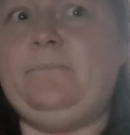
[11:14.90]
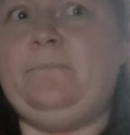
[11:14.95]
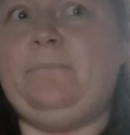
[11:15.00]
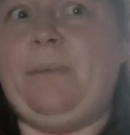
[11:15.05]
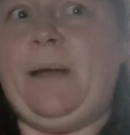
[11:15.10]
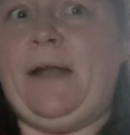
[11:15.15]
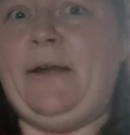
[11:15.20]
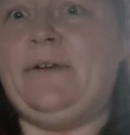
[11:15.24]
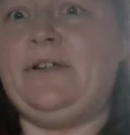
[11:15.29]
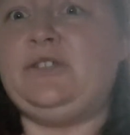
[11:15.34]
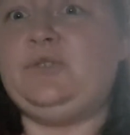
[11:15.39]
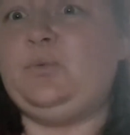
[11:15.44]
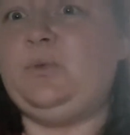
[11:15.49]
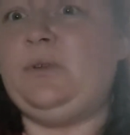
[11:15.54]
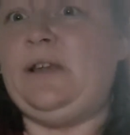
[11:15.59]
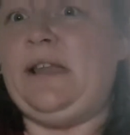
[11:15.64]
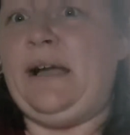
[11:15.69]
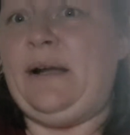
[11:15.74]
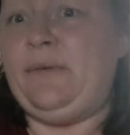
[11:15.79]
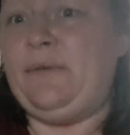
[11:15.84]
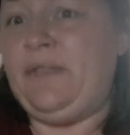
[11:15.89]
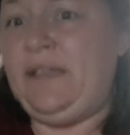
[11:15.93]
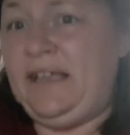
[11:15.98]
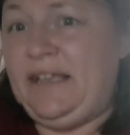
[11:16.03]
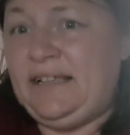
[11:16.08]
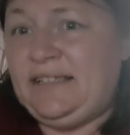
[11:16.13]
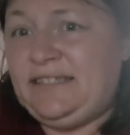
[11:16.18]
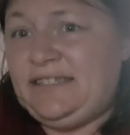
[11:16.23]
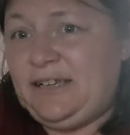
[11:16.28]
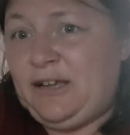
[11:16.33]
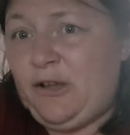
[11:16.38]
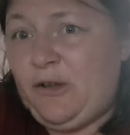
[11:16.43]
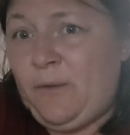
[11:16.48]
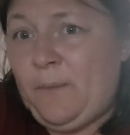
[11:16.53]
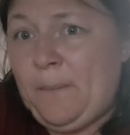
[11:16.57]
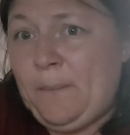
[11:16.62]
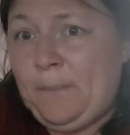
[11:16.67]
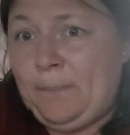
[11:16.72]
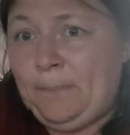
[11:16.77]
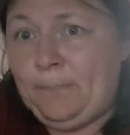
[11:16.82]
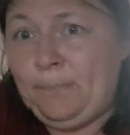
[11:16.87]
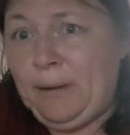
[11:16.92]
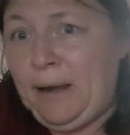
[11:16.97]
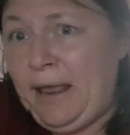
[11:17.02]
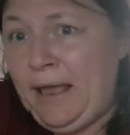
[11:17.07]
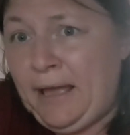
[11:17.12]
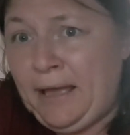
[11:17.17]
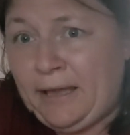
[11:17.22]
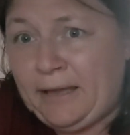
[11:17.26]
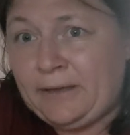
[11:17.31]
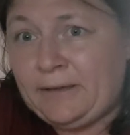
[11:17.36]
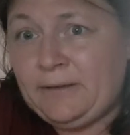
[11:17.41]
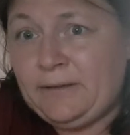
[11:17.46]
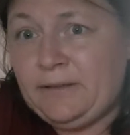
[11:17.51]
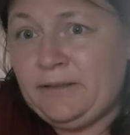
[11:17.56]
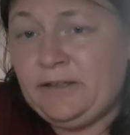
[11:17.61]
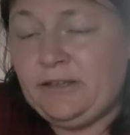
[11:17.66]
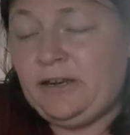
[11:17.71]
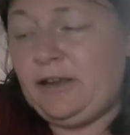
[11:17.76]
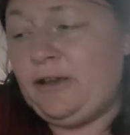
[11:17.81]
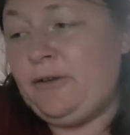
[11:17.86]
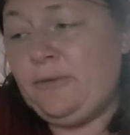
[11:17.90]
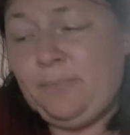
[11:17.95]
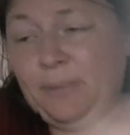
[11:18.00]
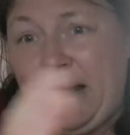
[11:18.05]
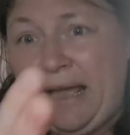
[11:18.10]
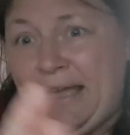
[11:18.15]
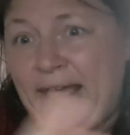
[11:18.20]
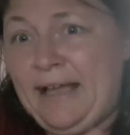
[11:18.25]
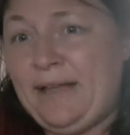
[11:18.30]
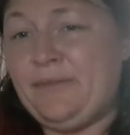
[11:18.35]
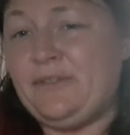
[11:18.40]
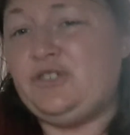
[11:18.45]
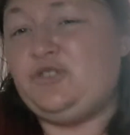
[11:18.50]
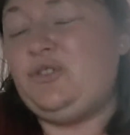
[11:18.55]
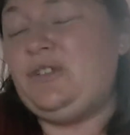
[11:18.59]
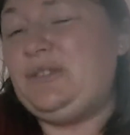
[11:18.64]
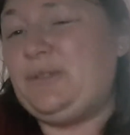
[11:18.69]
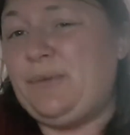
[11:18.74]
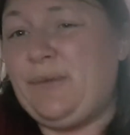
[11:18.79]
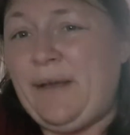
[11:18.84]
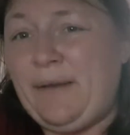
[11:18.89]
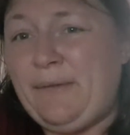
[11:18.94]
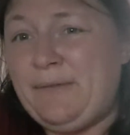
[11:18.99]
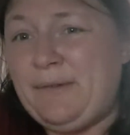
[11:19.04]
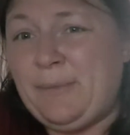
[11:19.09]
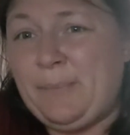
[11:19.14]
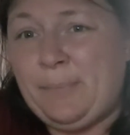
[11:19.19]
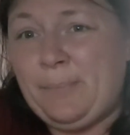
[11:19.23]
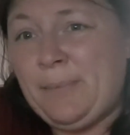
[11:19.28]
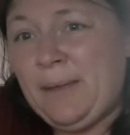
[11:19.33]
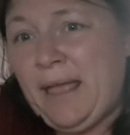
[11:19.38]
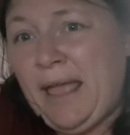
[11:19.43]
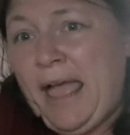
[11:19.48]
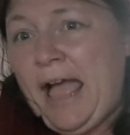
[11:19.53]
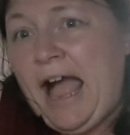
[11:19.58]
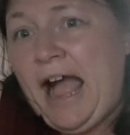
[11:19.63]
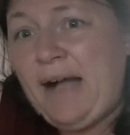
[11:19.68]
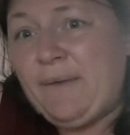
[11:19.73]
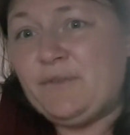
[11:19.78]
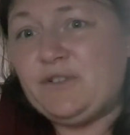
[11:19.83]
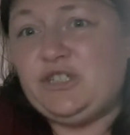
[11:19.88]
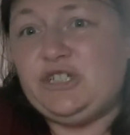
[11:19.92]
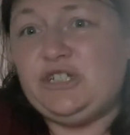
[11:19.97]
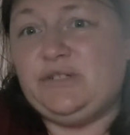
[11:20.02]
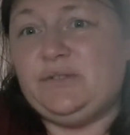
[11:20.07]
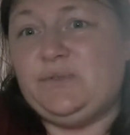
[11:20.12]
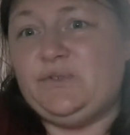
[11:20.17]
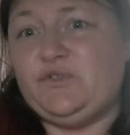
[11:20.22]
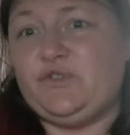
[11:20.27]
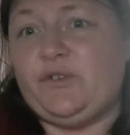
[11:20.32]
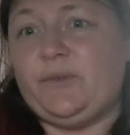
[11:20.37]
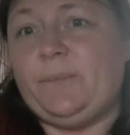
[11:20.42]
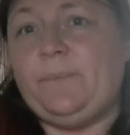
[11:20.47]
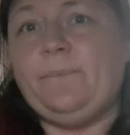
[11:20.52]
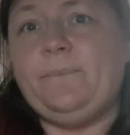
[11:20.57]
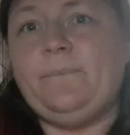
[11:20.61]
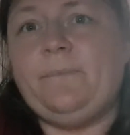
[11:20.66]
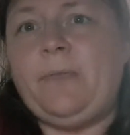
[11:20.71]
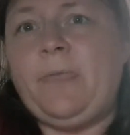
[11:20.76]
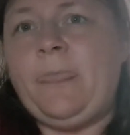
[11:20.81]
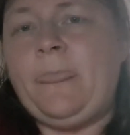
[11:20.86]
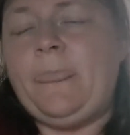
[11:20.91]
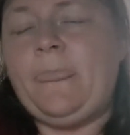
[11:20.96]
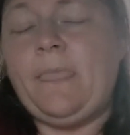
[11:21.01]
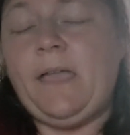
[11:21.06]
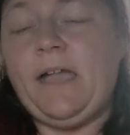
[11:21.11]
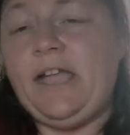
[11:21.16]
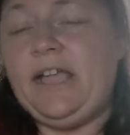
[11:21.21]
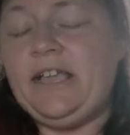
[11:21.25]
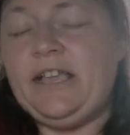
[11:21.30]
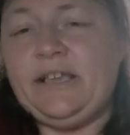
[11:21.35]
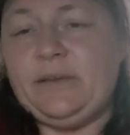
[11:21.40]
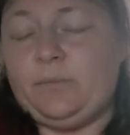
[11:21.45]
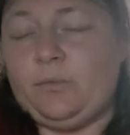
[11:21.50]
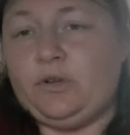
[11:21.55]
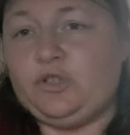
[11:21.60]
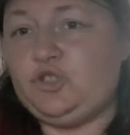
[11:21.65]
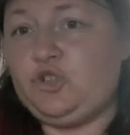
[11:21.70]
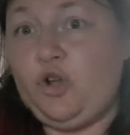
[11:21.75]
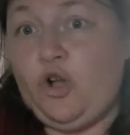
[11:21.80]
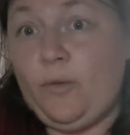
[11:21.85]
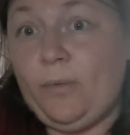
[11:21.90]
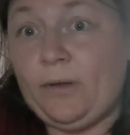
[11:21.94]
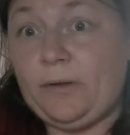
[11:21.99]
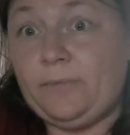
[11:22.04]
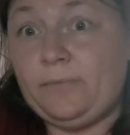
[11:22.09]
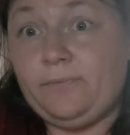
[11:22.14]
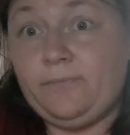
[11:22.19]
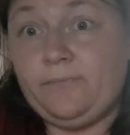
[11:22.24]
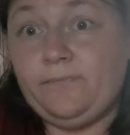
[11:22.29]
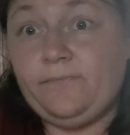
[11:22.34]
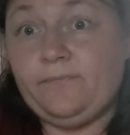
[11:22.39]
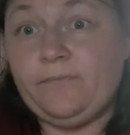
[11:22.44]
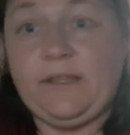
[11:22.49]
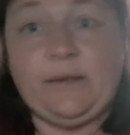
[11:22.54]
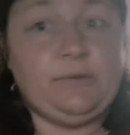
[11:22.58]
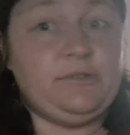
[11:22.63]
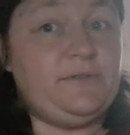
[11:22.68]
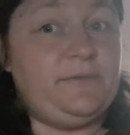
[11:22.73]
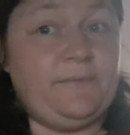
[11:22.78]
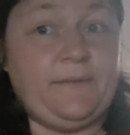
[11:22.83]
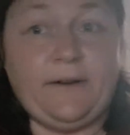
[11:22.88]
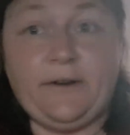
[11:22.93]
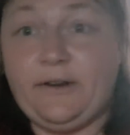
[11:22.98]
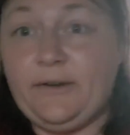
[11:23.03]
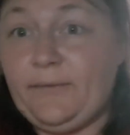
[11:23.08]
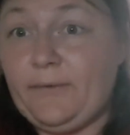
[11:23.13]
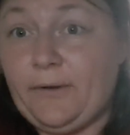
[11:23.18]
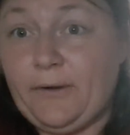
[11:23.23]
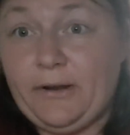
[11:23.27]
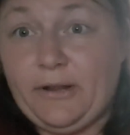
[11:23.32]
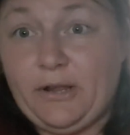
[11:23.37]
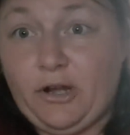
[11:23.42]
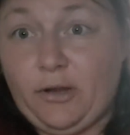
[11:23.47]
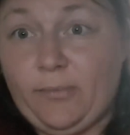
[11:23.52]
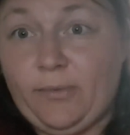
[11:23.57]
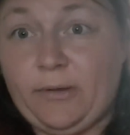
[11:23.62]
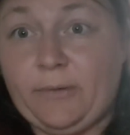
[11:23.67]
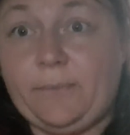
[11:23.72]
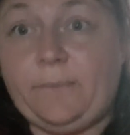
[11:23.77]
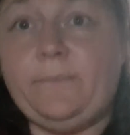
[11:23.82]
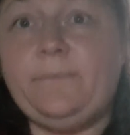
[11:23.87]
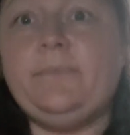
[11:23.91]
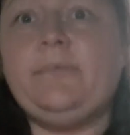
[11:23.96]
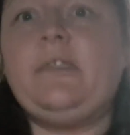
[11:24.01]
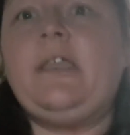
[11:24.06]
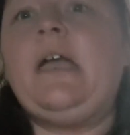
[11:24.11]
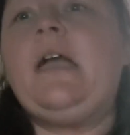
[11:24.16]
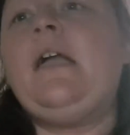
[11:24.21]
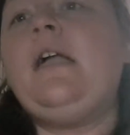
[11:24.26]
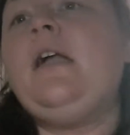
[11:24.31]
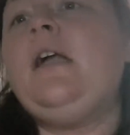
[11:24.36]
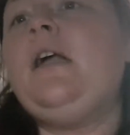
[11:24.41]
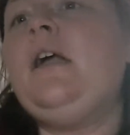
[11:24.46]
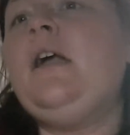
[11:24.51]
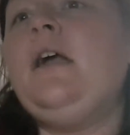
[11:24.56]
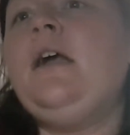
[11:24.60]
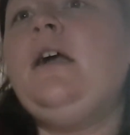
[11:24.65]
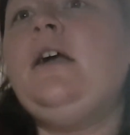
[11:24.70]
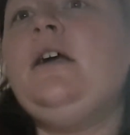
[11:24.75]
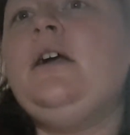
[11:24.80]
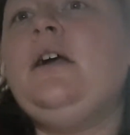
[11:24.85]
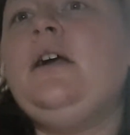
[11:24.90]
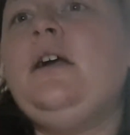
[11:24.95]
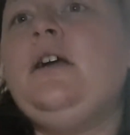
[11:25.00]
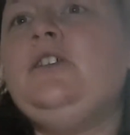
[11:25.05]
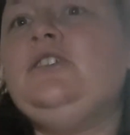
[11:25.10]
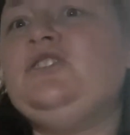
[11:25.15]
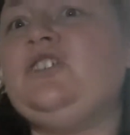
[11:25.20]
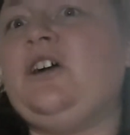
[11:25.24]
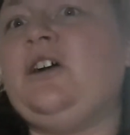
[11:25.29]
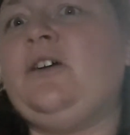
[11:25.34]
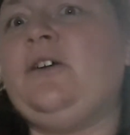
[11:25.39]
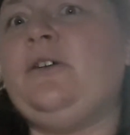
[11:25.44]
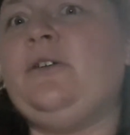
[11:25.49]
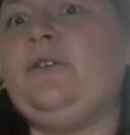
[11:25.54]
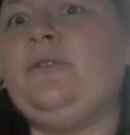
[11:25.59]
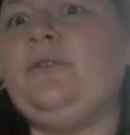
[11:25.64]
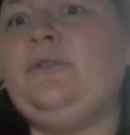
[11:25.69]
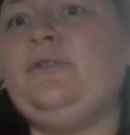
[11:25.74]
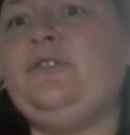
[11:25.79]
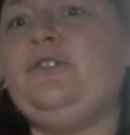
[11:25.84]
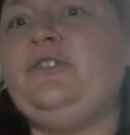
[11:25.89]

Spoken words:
parents would allow their kids to go and play. Play out in the streets with other children. It was common. It was very, very common. So,